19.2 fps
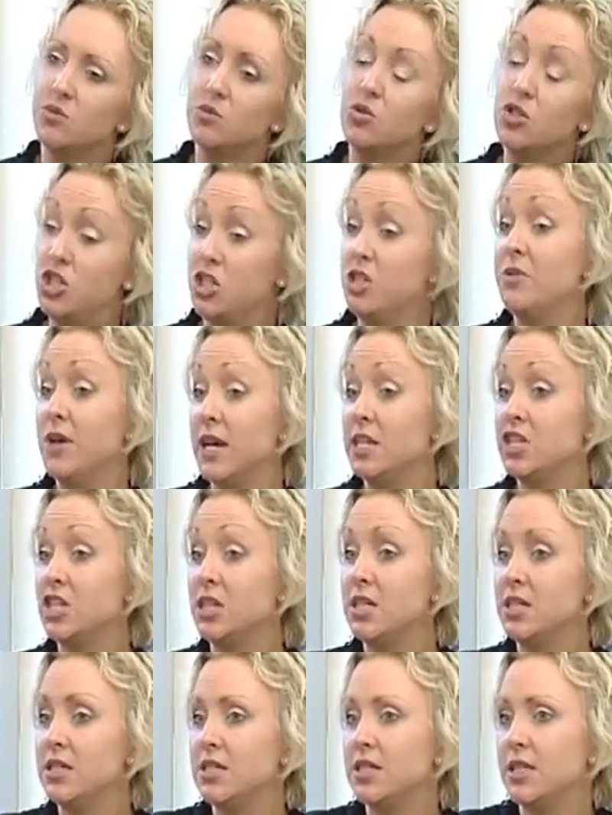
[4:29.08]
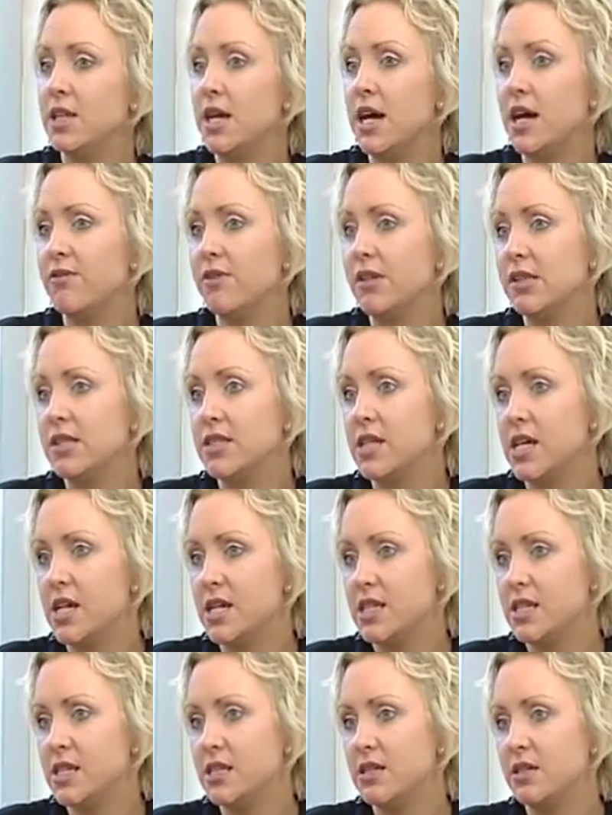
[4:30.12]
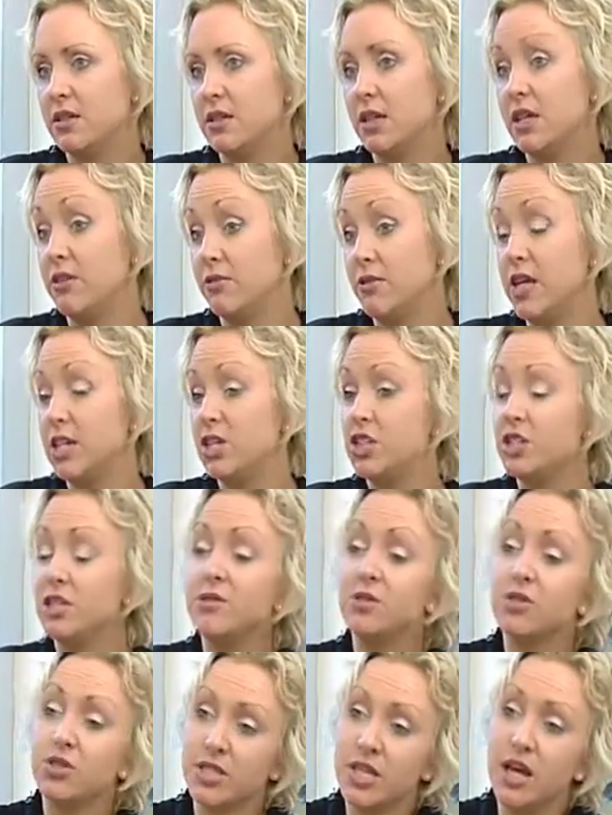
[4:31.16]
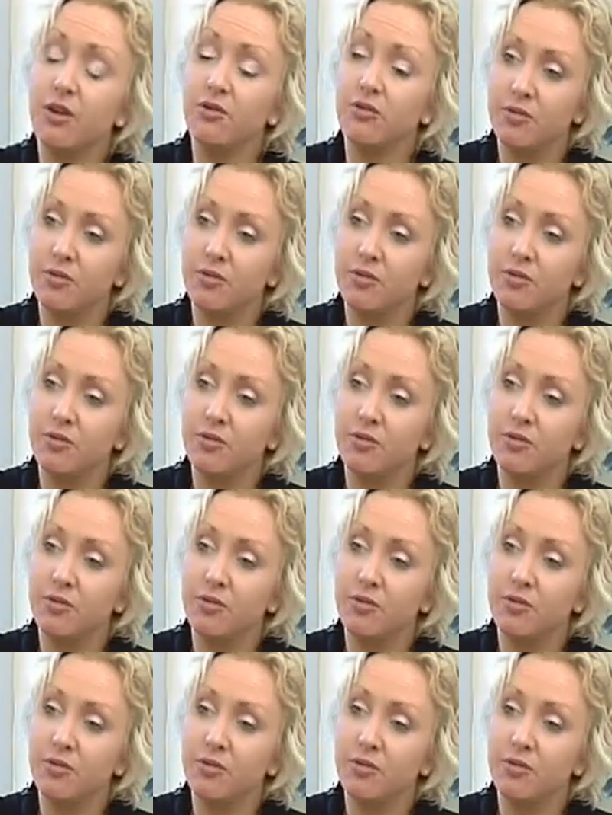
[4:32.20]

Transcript: Would you actually consider having the test in a relationship yourself?